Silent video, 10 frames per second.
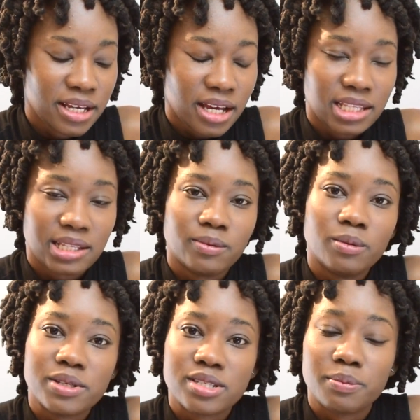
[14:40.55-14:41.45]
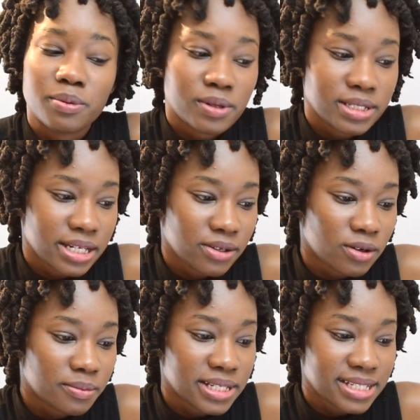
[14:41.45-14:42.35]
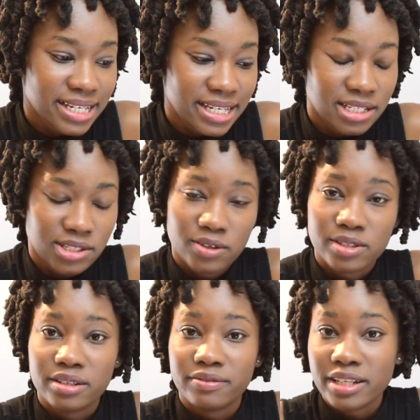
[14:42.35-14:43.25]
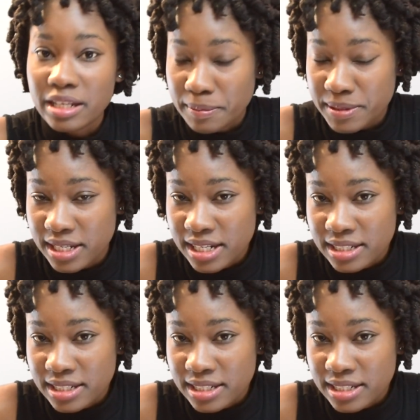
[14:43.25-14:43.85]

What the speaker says: and they won't be supported or maintained or developed